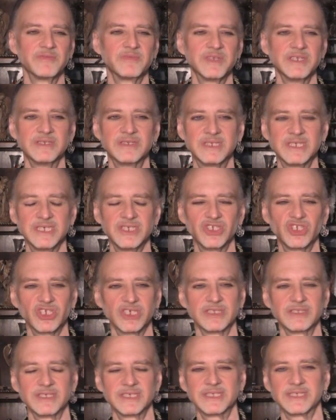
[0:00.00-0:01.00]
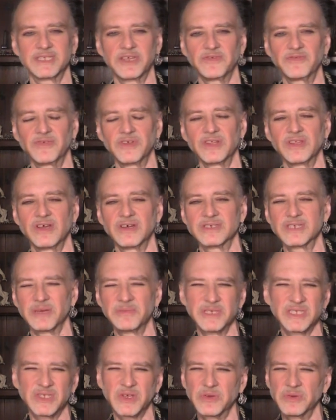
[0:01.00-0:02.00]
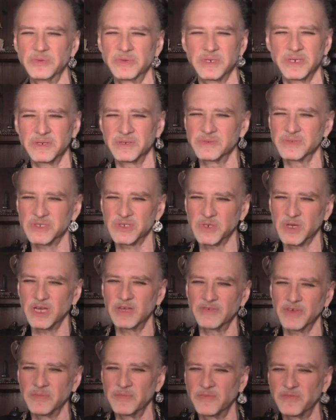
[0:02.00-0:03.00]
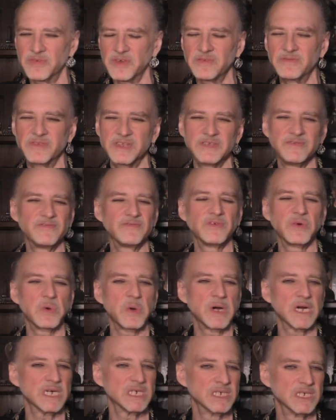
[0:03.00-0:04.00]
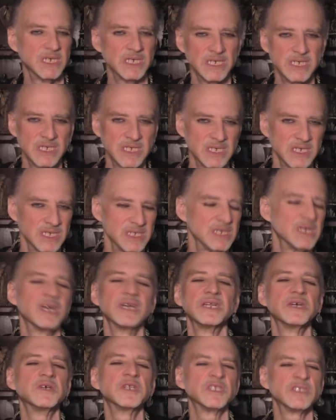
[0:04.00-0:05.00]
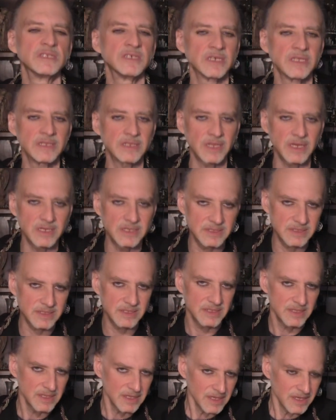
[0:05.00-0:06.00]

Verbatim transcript: I've been teaching this stuff for a long time. I started when I was 12. I'm 54. Yeah, I know I don't look at things.